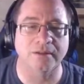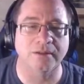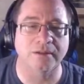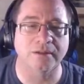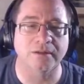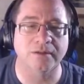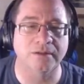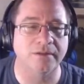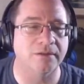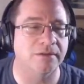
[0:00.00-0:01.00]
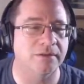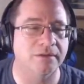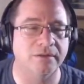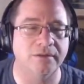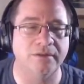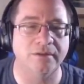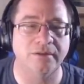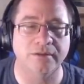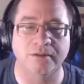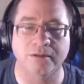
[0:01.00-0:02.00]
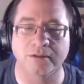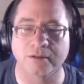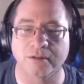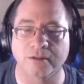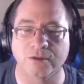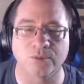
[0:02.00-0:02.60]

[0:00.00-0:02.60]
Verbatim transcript: Mm, no,